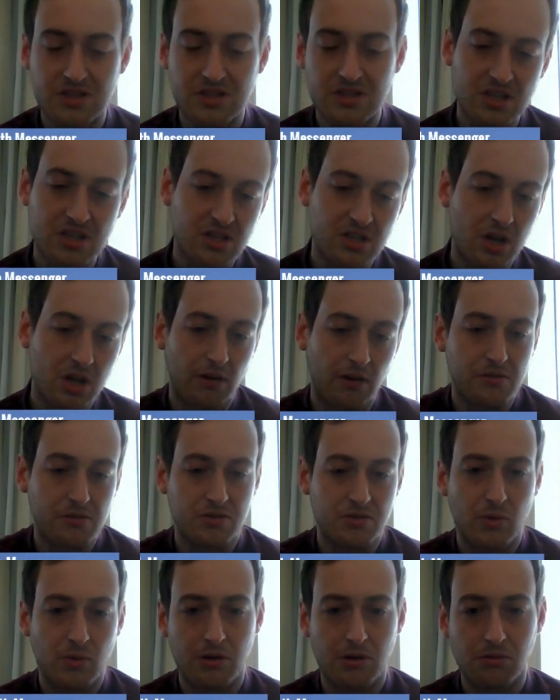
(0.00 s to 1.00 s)
and
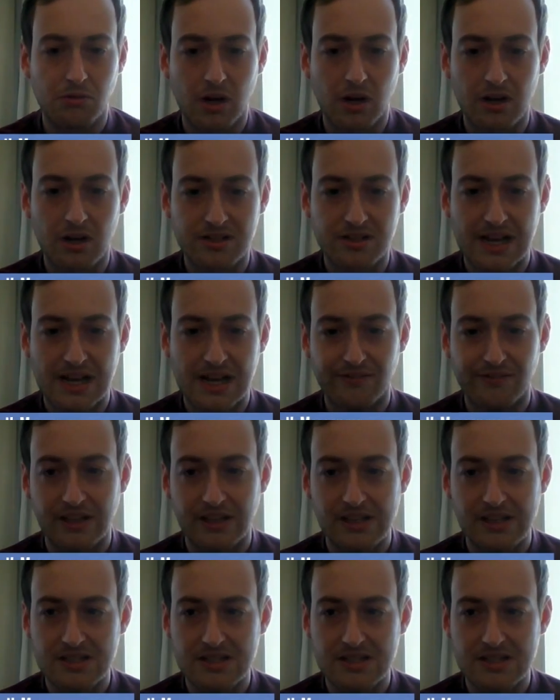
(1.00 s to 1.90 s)
Cesaro's a world-class athlete,